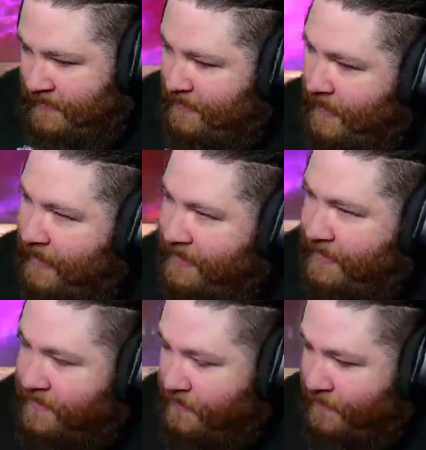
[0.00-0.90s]
I did
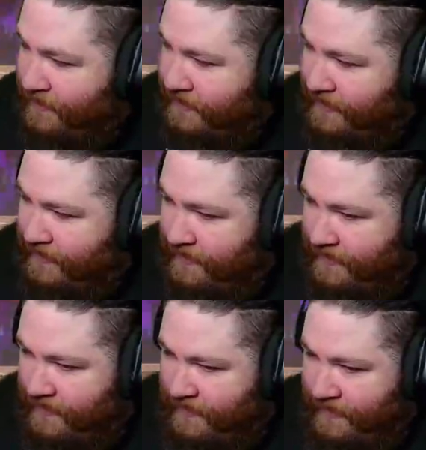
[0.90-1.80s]
it too late again.
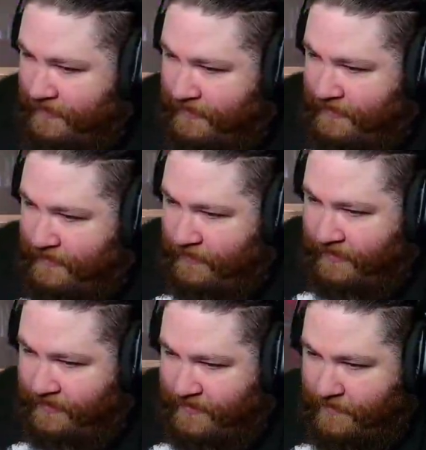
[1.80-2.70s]
Okay,
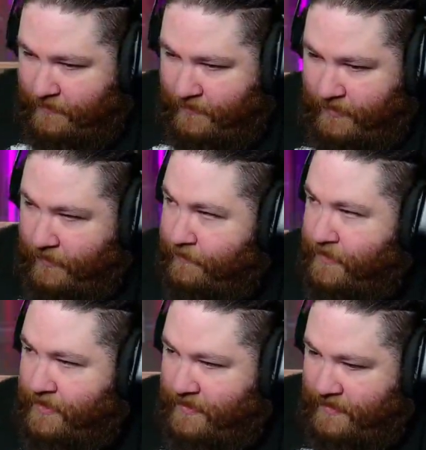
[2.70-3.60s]
so, oh,
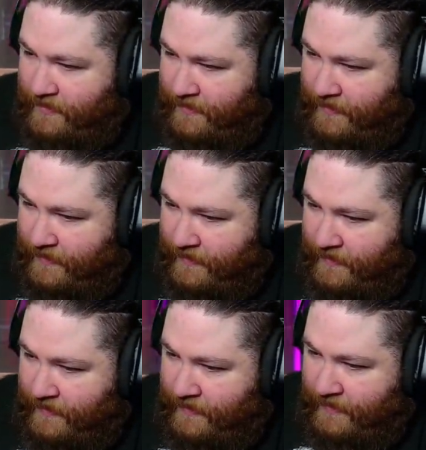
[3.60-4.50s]
Jesus.
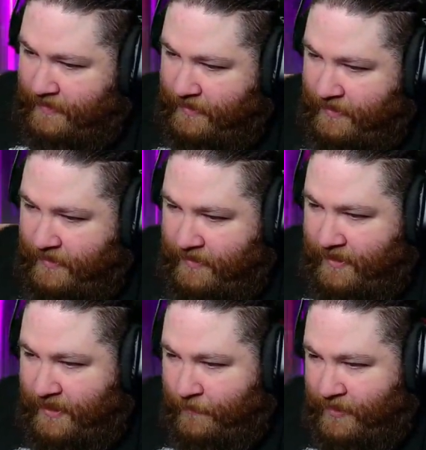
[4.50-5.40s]

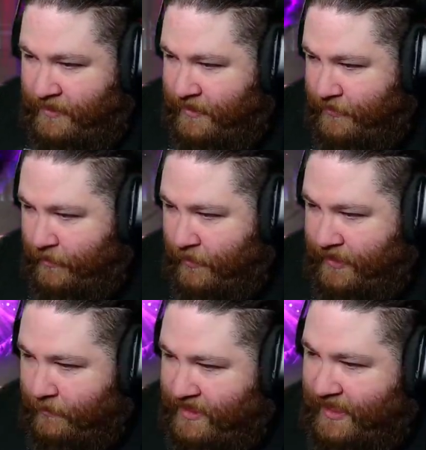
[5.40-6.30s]
Can we dodge through?
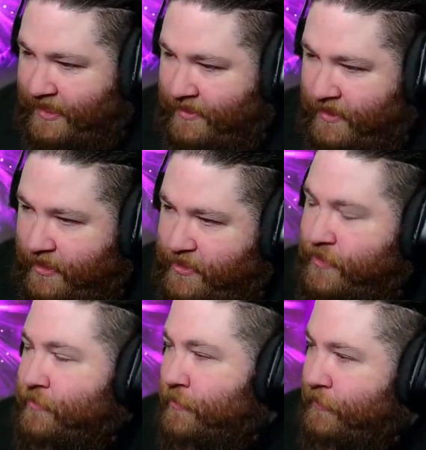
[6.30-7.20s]
Okay, we can dodge
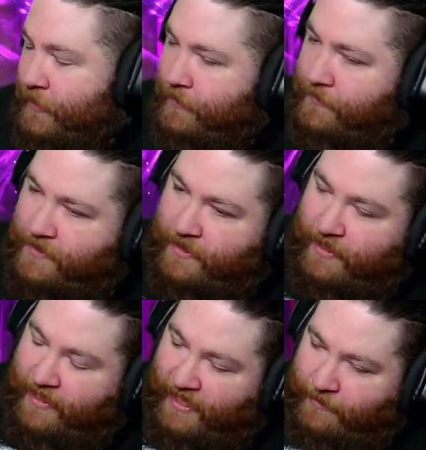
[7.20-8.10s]
through those.
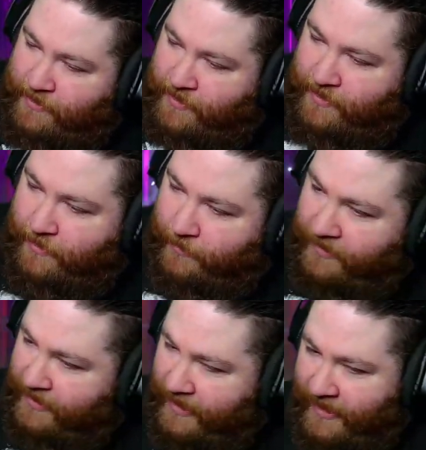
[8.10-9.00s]
I was just doing
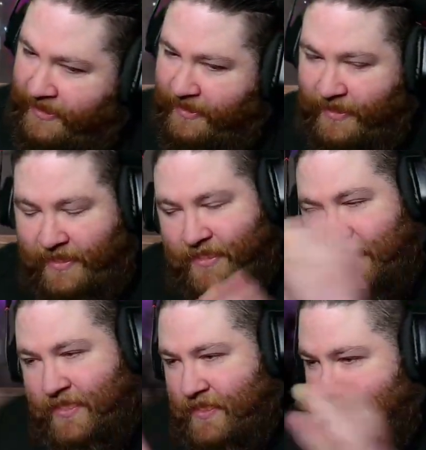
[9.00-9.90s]
it again.
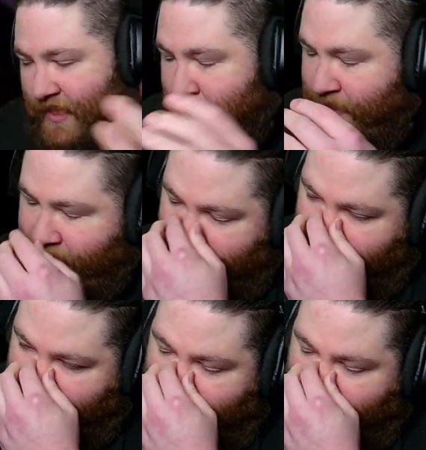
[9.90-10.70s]
It's a timing thing.